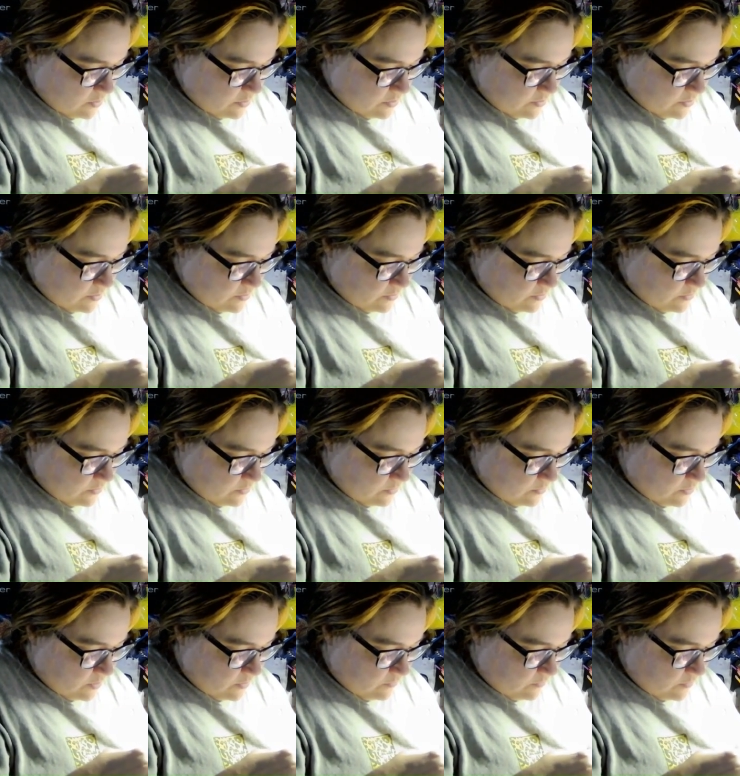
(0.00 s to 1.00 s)
1, 2,
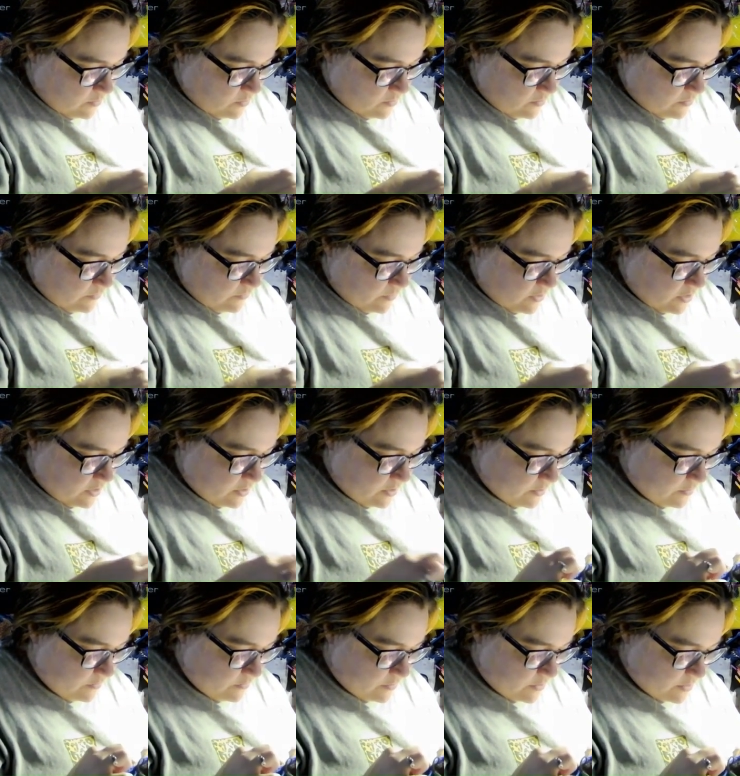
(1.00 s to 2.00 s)
3, 4,
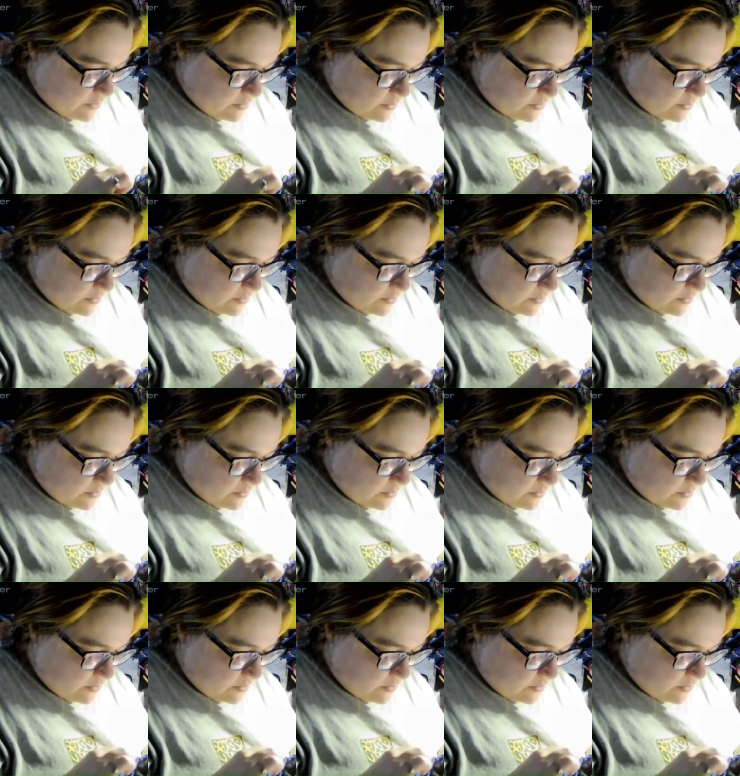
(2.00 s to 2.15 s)
5,